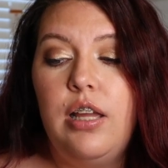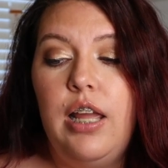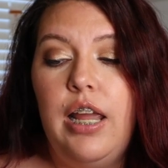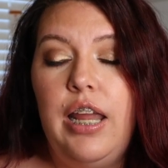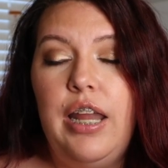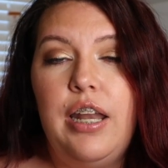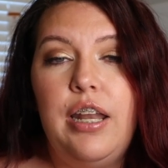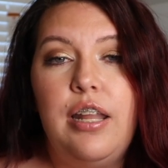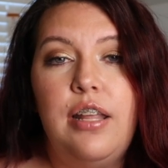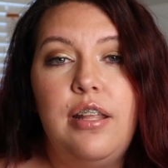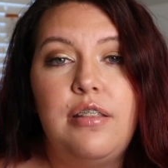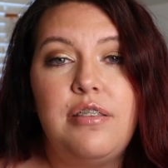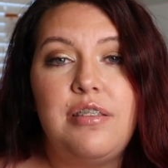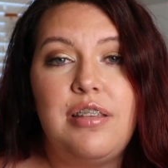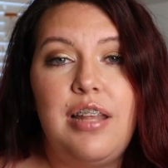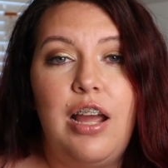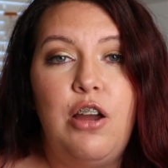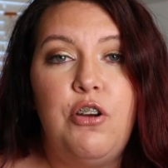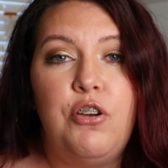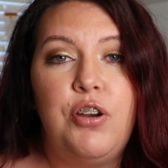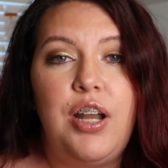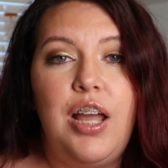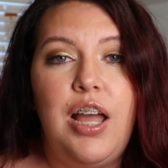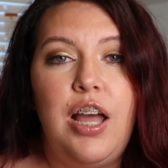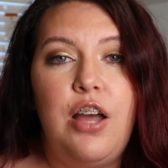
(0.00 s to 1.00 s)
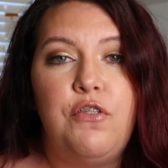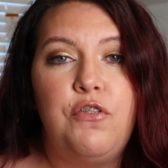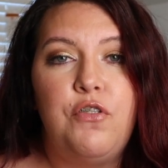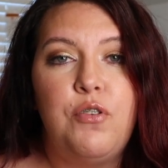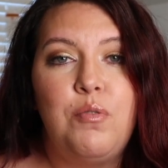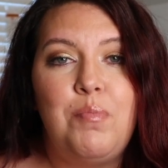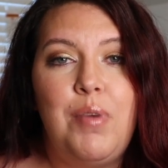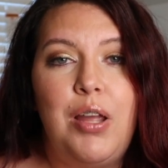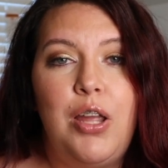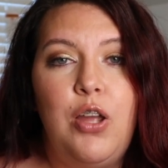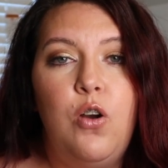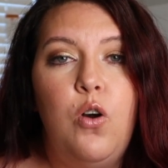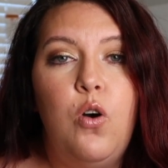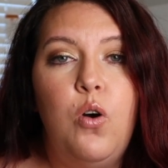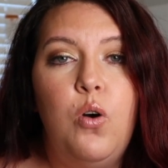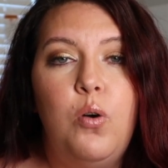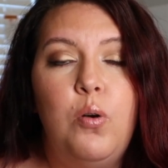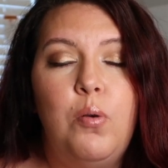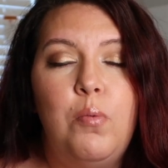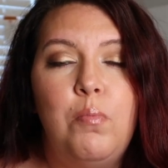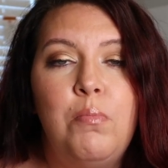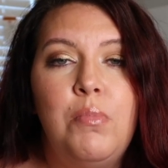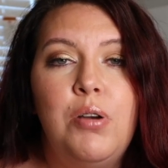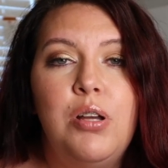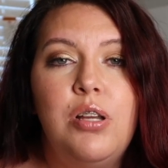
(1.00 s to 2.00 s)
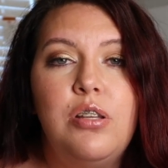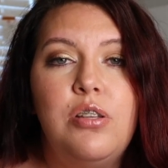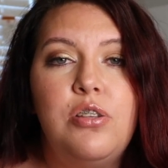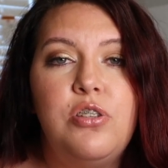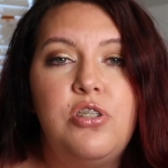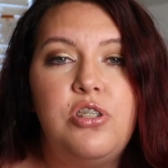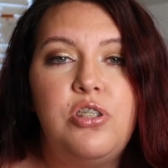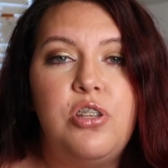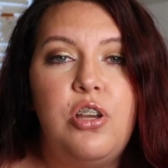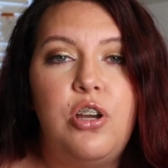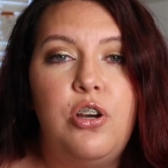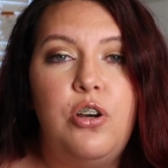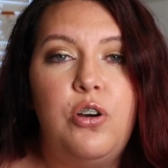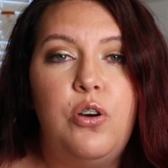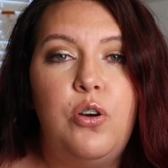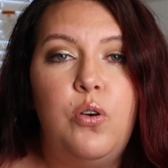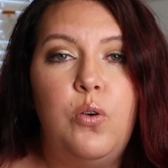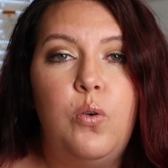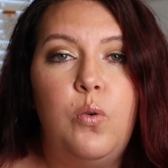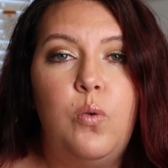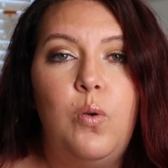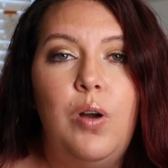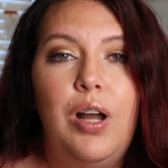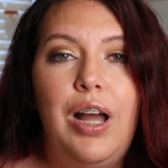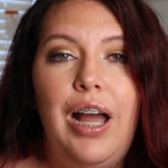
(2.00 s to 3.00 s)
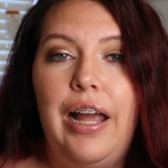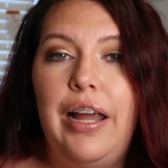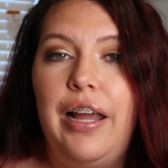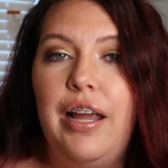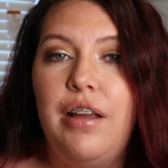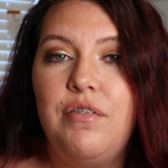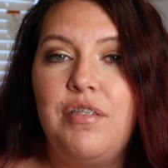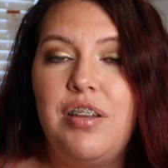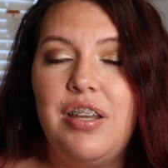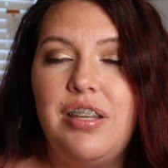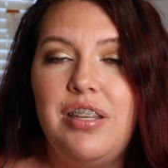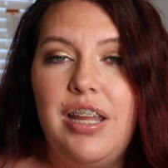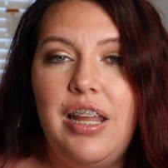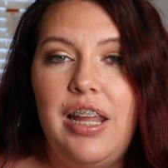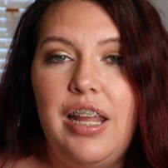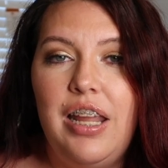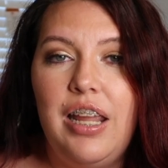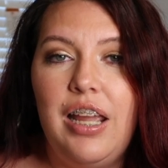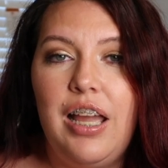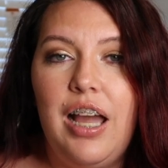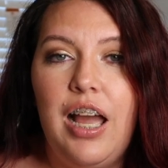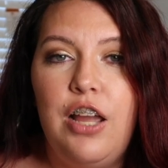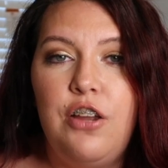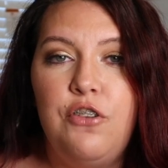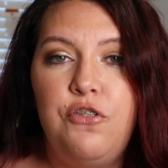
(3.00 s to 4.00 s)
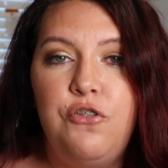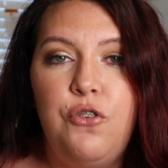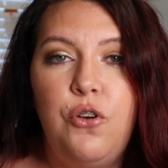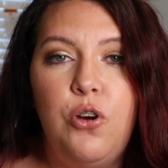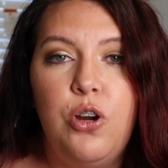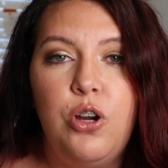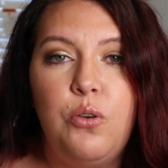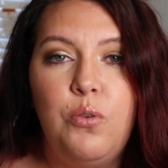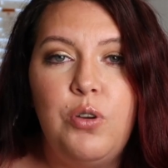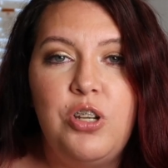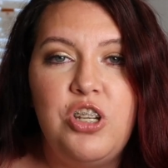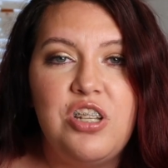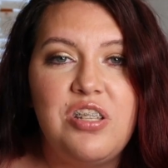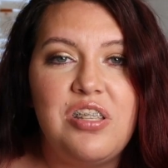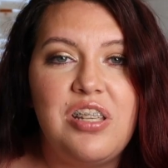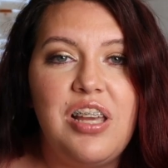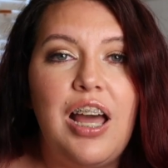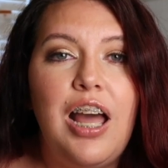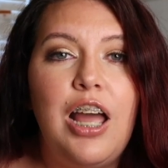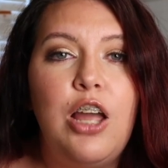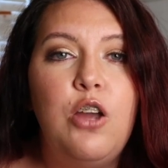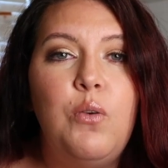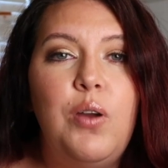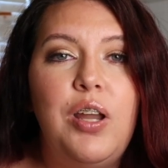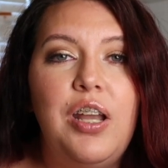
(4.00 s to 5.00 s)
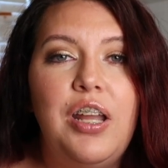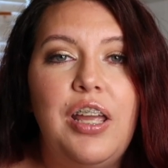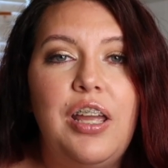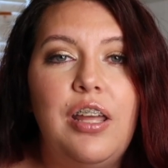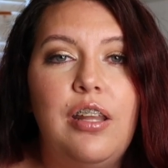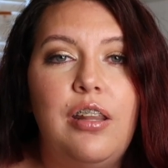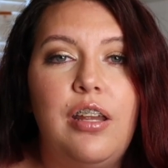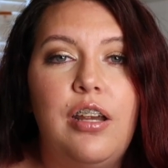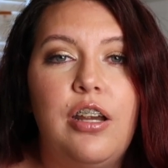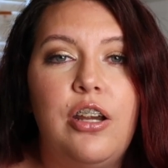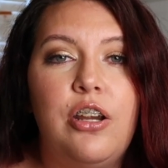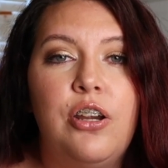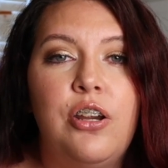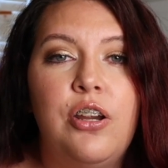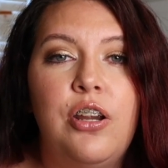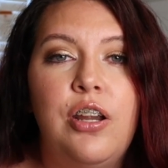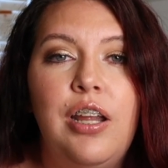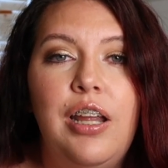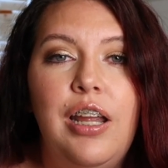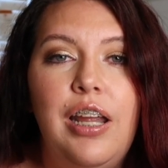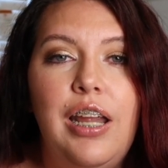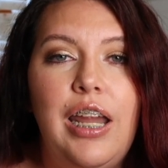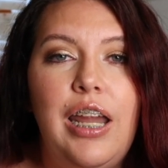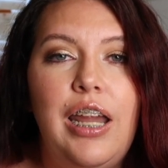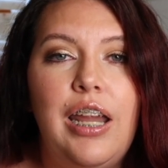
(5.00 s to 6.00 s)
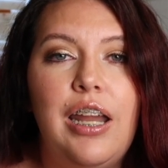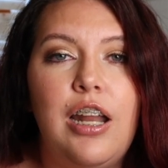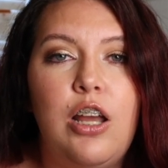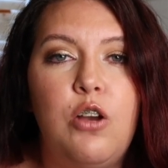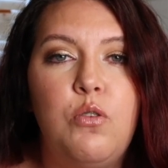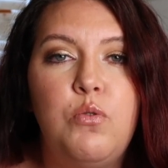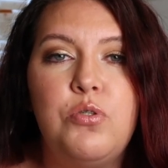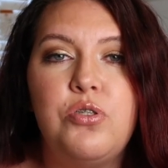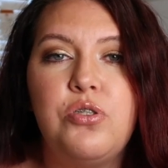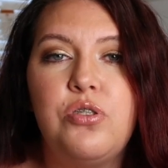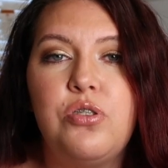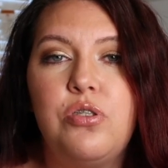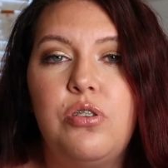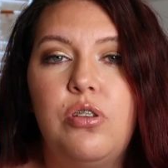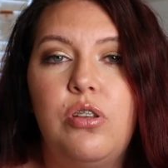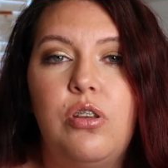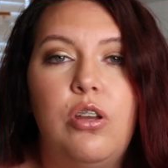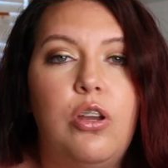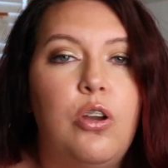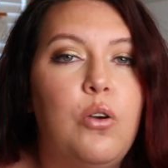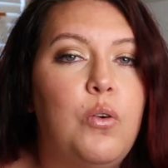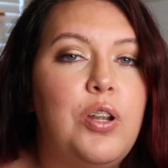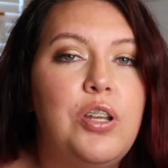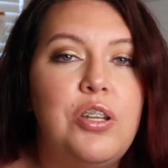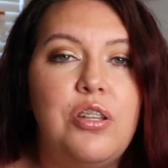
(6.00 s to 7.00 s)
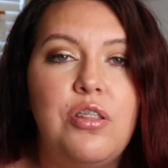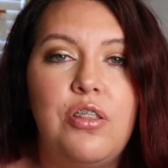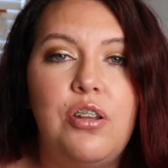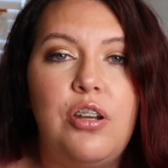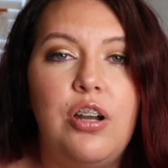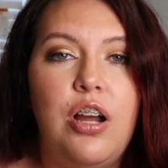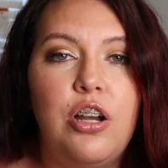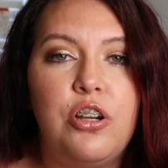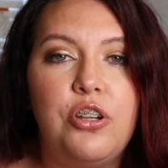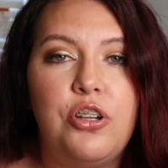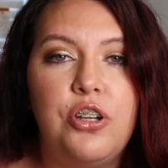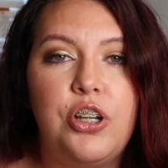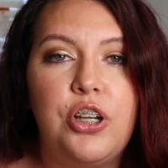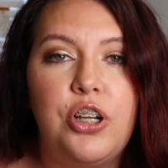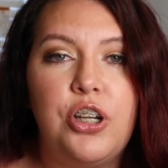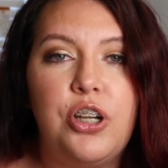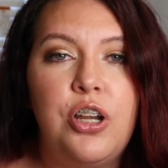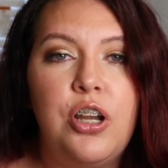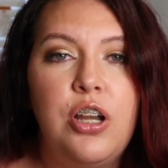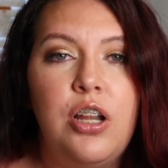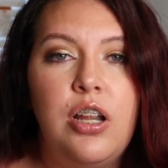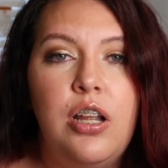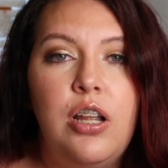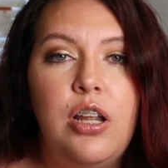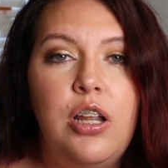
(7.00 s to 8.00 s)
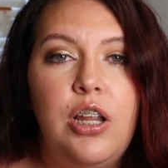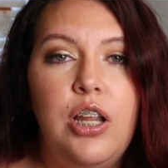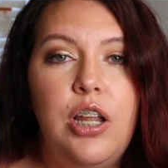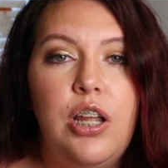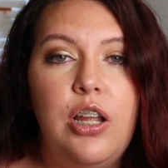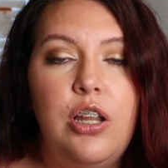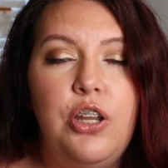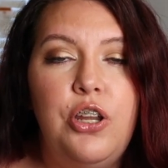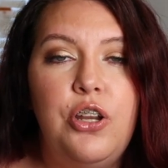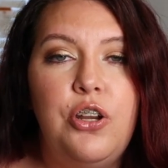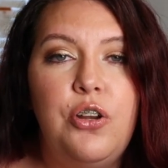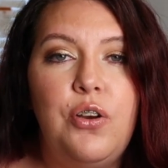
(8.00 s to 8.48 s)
and it's an hour and a half from my home, so I have to take I-4, which is a highway, to get there. And I was going to the doctor, you